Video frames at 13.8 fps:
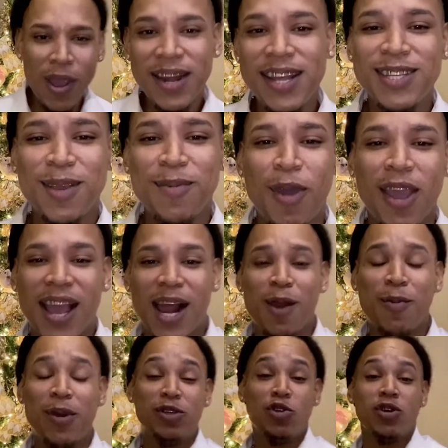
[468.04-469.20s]
this is your boy Galloway,
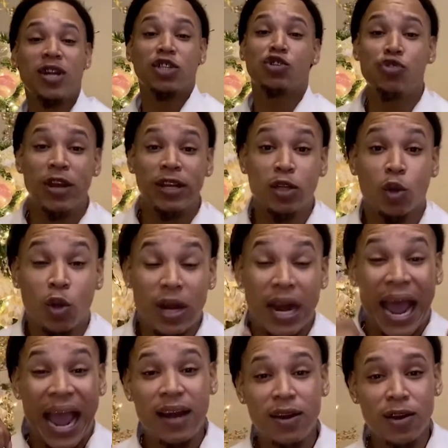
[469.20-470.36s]
straight up to the
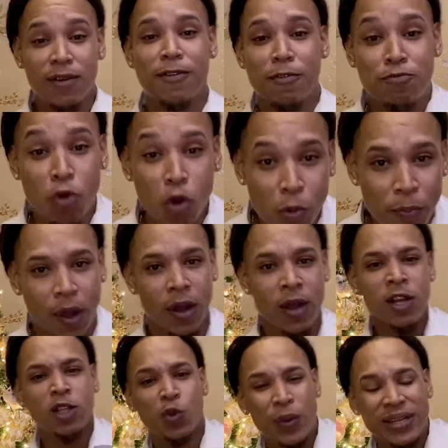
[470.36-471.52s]
island of Aruba
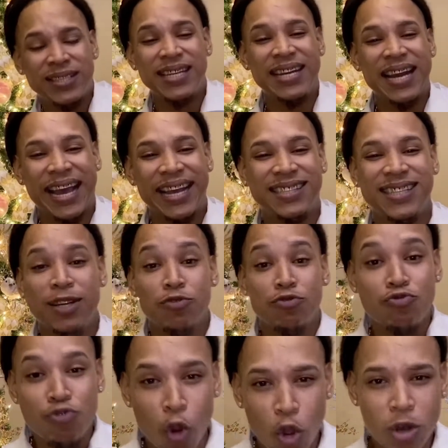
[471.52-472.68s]
2019
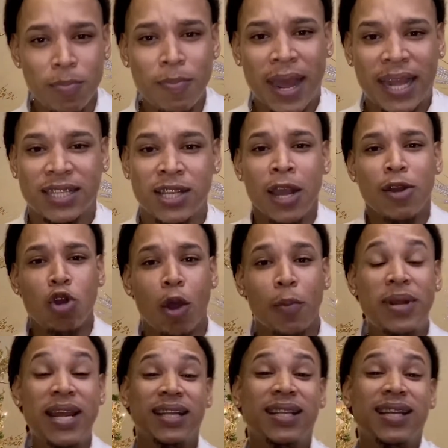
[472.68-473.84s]
Road March,
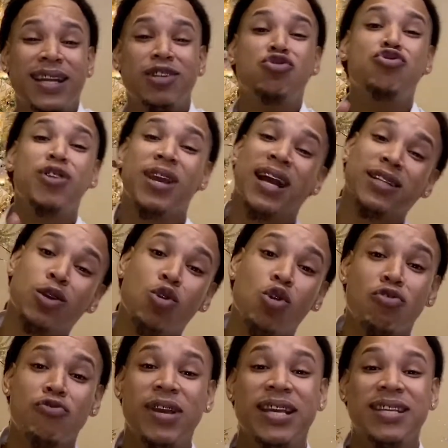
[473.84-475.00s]
nominated in 3
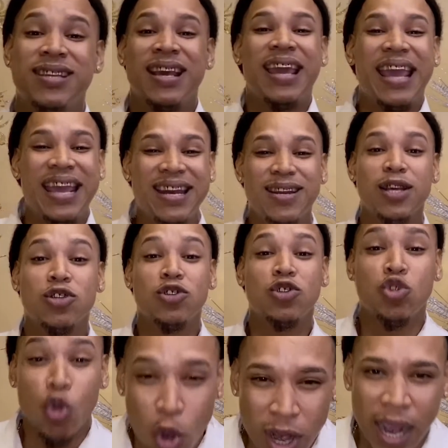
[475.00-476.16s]
categories in the
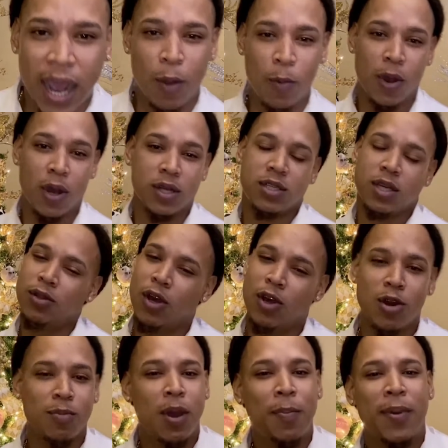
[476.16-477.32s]
Soca Awards. You don't know,
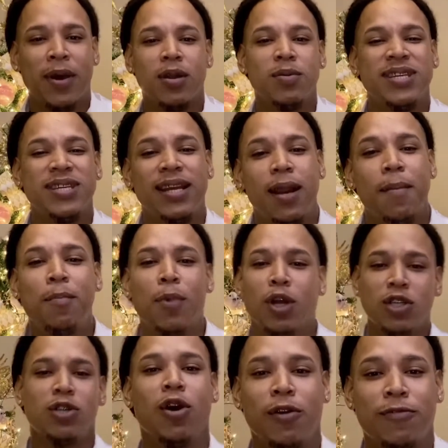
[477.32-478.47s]
boy, I'm sending much
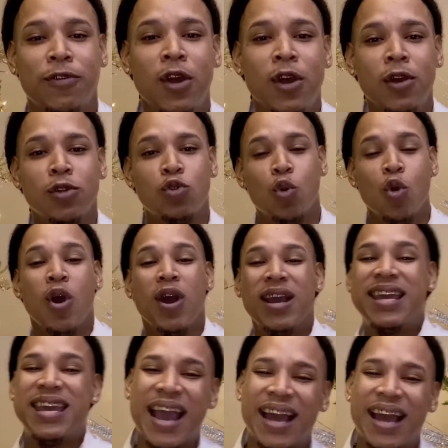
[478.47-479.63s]
love to
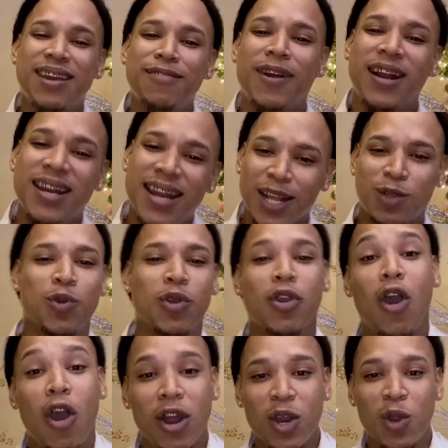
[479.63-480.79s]
Carnival Network
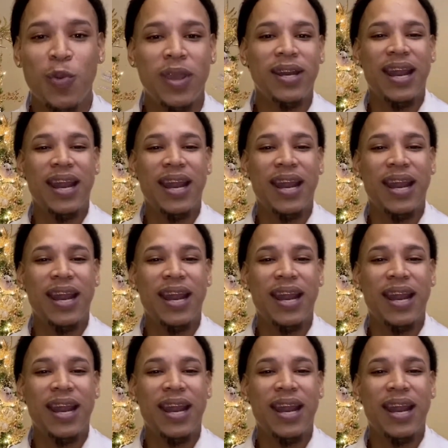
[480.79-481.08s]
all the way in